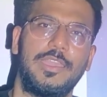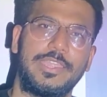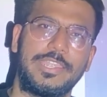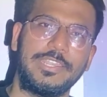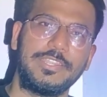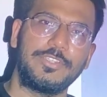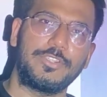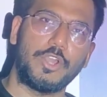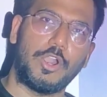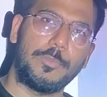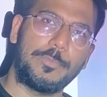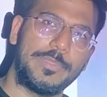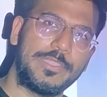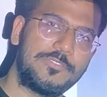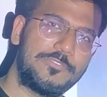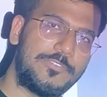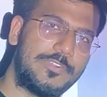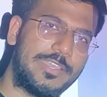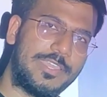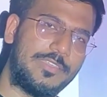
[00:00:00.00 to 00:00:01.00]
In
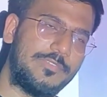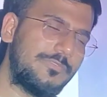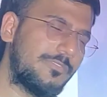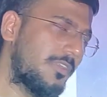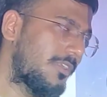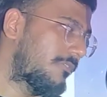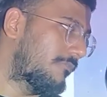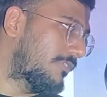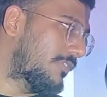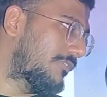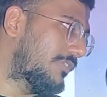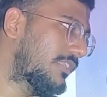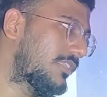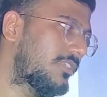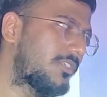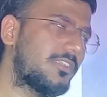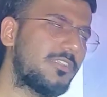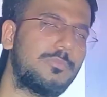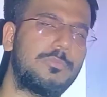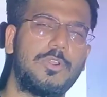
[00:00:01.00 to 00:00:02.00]
topic 5, we will
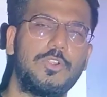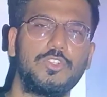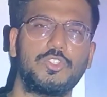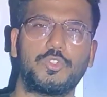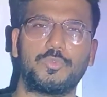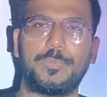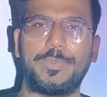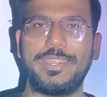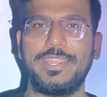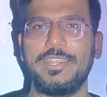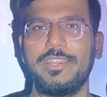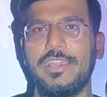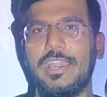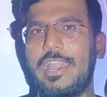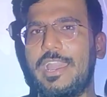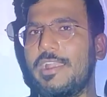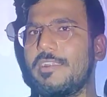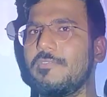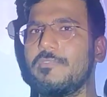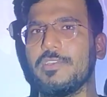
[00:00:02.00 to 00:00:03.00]
learn about speed
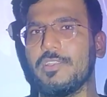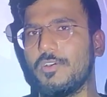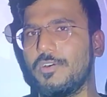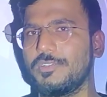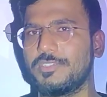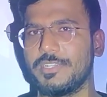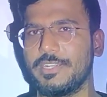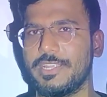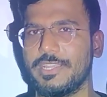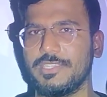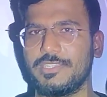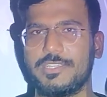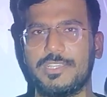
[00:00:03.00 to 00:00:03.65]
and velocity,